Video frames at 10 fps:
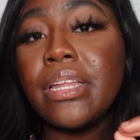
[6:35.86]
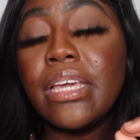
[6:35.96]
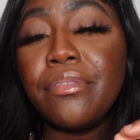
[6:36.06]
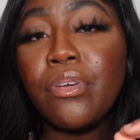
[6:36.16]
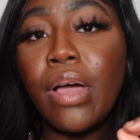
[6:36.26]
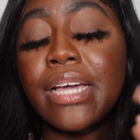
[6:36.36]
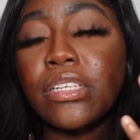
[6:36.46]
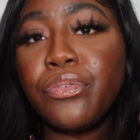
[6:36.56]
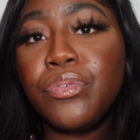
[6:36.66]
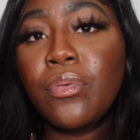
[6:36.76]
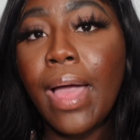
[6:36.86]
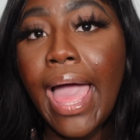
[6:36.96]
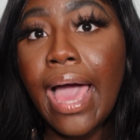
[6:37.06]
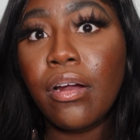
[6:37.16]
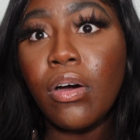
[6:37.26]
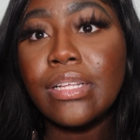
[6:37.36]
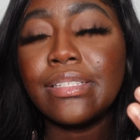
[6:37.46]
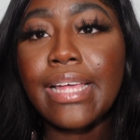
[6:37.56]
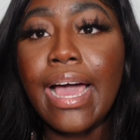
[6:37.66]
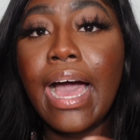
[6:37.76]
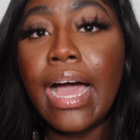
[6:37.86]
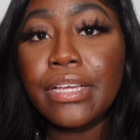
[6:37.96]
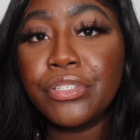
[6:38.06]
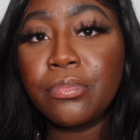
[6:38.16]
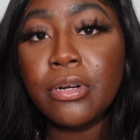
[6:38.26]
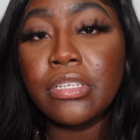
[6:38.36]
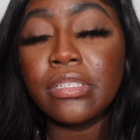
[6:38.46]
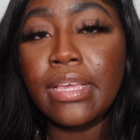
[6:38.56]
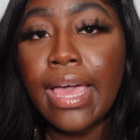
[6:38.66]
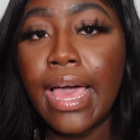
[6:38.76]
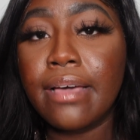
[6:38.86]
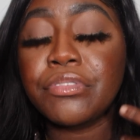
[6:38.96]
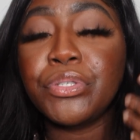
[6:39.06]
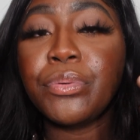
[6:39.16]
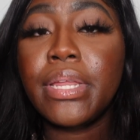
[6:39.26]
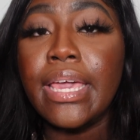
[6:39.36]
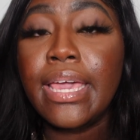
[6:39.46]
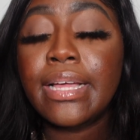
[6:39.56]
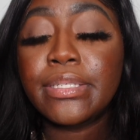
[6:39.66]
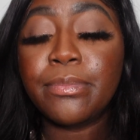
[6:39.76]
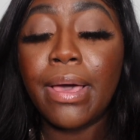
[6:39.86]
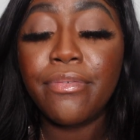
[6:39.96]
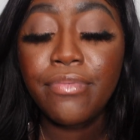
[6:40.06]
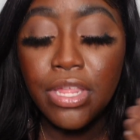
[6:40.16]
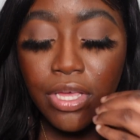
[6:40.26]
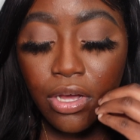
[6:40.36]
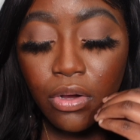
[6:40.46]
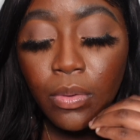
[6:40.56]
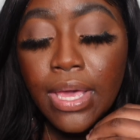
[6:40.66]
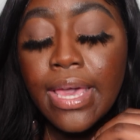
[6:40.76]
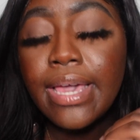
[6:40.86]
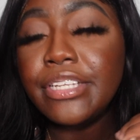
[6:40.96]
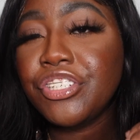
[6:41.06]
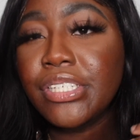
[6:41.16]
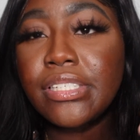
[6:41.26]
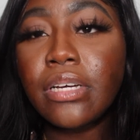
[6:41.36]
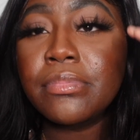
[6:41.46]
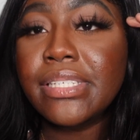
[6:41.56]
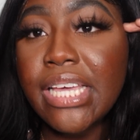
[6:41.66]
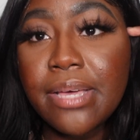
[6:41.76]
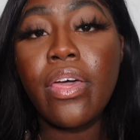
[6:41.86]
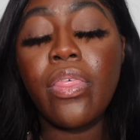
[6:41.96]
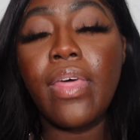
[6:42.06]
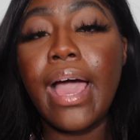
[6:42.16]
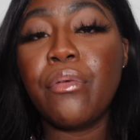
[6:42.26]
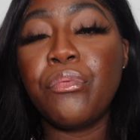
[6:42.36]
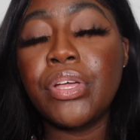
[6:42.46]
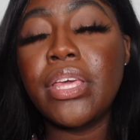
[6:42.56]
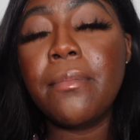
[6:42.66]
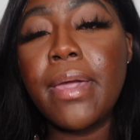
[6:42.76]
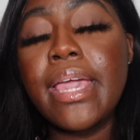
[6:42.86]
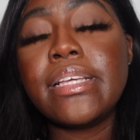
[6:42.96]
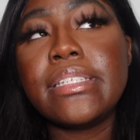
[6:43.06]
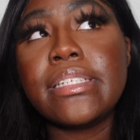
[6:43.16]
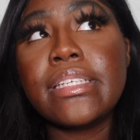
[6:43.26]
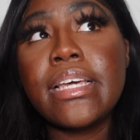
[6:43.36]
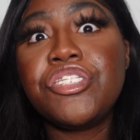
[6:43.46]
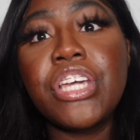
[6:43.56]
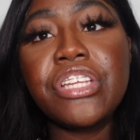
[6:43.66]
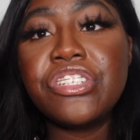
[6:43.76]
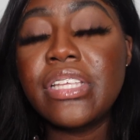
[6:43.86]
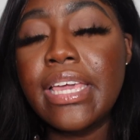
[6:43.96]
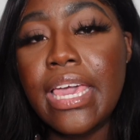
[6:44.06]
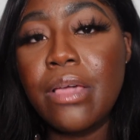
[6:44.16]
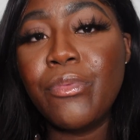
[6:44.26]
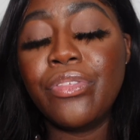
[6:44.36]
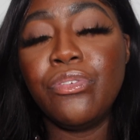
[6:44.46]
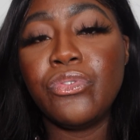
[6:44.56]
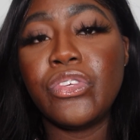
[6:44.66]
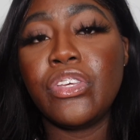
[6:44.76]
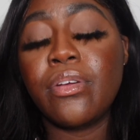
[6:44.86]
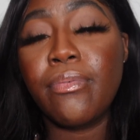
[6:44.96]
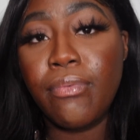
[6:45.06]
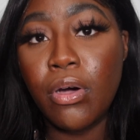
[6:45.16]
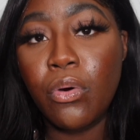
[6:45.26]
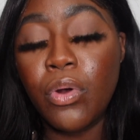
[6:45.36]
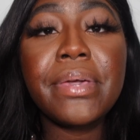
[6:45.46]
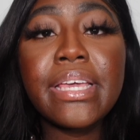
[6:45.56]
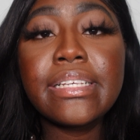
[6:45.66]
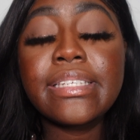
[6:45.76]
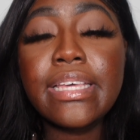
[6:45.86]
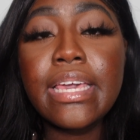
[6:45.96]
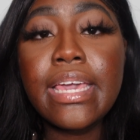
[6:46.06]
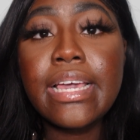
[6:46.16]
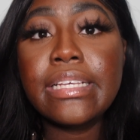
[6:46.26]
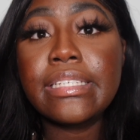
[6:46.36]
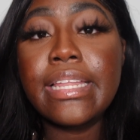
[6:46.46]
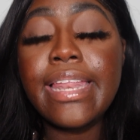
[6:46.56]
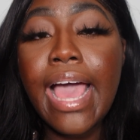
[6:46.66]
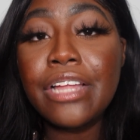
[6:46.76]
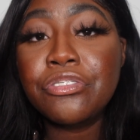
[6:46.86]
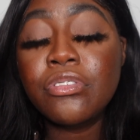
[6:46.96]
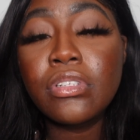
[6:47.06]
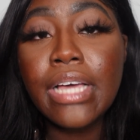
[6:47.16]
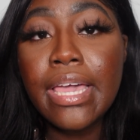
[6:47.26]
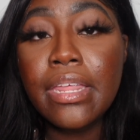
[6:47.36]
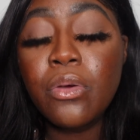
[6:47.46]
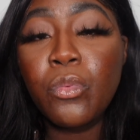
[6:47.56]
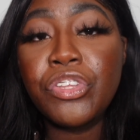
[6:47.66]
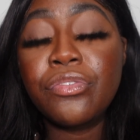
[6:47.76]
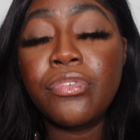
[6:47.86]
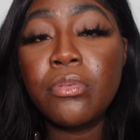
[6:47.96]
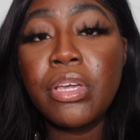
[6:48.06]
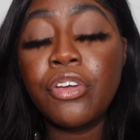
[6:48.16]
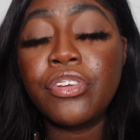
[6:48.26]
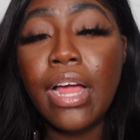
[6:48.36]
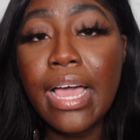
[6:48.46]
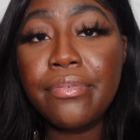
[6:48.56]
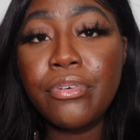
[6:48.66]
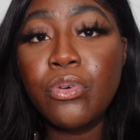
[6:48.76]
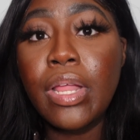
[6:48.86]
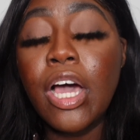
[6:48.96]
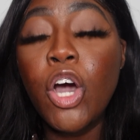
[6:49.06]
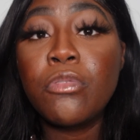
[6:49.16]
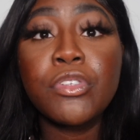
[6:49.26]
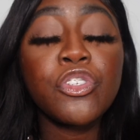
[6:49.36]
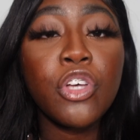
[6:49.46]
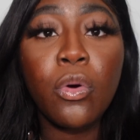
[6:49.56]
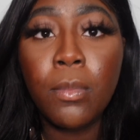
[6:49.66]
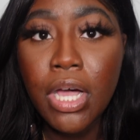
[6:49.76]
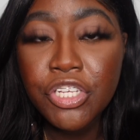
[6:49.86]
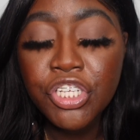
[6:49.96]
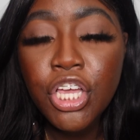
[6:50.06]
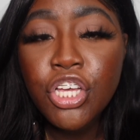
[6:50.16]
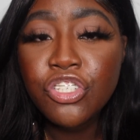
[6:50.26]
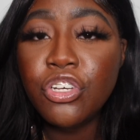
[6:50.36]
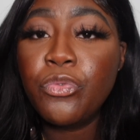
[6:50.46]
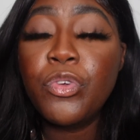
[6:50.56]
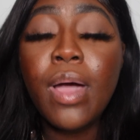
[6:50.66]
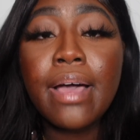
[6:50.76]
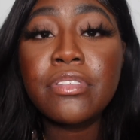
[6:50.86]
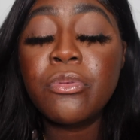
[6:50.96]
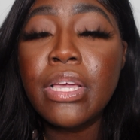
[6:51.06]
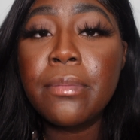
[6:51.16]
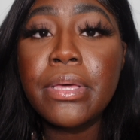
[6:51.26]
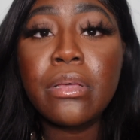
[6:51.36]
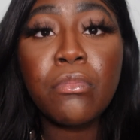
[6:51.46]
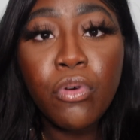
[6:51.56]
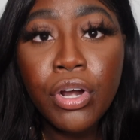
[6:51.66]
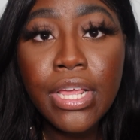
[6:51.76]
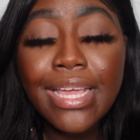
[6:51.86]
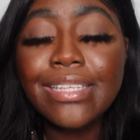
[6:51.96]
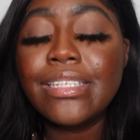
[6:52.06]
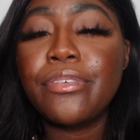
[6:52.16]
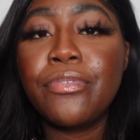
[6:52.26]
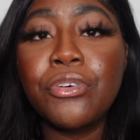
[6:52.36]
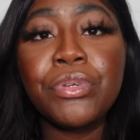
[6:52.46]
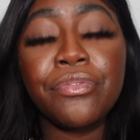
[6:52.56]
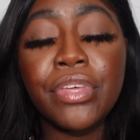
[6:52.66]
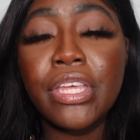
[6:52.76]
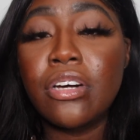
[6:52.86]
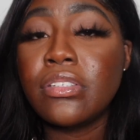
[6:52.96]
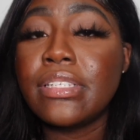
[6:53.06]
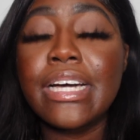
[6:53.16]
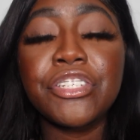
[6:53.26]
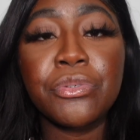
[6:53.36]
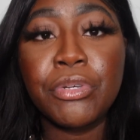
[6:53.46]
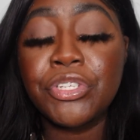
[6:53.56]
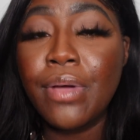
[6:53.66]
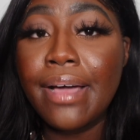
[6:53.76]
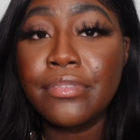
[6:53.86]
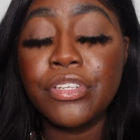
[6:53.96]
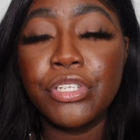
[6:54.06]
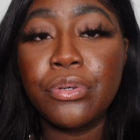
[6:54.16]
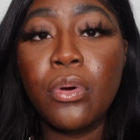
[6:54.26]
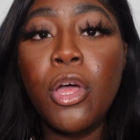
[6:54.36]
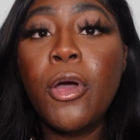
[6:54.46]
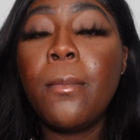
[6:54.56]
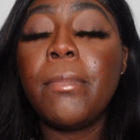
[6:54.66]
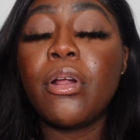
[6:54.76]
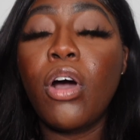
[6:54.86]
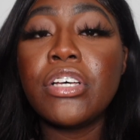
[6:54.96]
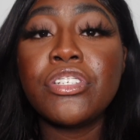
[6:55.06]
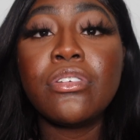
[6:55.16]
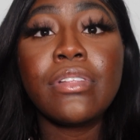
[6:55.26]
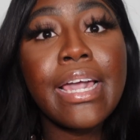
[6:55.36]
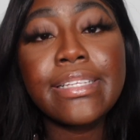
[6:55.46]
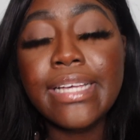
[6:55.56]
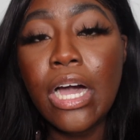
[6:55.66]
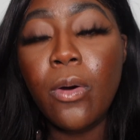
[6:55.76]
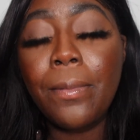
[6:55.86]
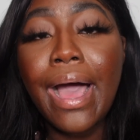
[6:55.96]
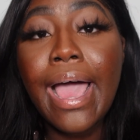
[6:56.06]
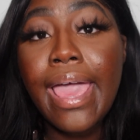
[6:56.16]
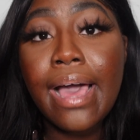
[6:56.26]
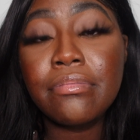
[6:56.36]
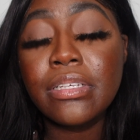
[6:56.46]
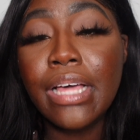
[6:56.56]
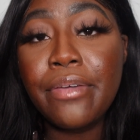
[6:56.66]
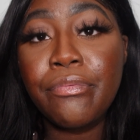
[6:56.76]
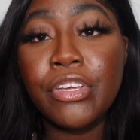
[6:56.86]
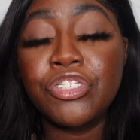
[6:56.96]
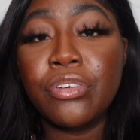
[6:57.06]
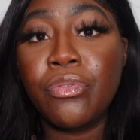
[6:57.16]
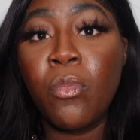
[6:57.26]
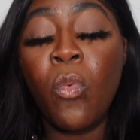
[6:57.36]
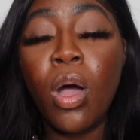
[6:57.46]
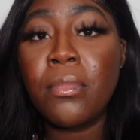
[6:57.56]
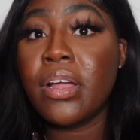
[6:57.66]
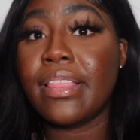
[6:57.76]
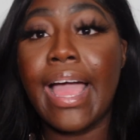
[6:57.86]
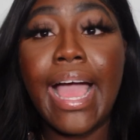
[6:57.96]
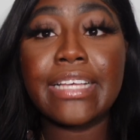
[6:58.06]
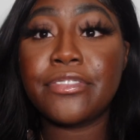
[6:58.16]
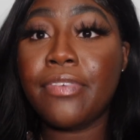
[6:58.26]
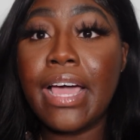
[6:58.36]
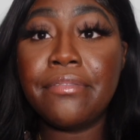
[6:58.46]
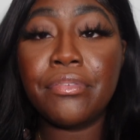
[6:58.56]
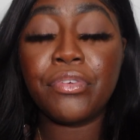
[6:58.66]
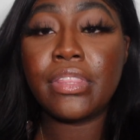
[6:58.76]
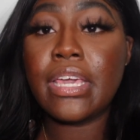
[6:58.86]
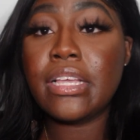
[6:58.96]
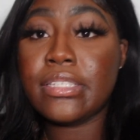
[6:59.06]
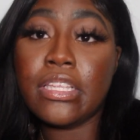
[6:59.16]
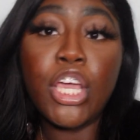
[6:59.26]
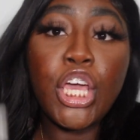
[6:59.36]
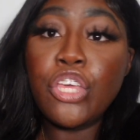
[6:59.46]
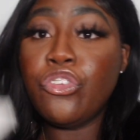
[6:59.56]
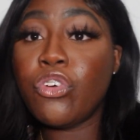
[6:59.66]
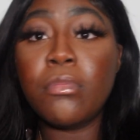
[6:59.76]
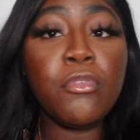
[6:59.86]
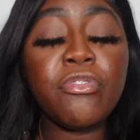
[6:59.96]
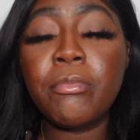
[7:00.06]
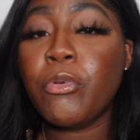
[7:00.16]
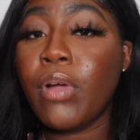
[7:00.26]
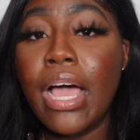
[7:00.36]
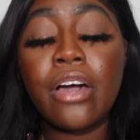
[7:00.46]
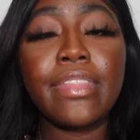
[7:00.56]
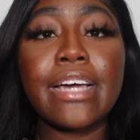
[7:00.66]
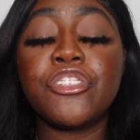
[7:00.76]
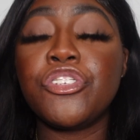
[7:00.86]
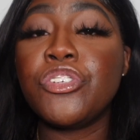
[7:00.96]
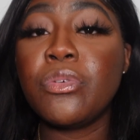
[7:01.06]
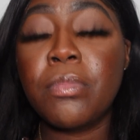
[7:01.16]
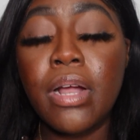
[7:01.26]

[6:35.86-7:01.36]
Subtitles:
gonna give you guys a few add-ons that I do personally have to enhance my video, and just some tips that really changes the game with using your phone. Biggest thing is natural lighting when you're filming on your iPhone helps so much. So if you have to wake up in the morning to film your videos, then that's just what you have to do. But also lights help. I have the light fixture from Walmart that has 5 different things, and you can move them around. That's super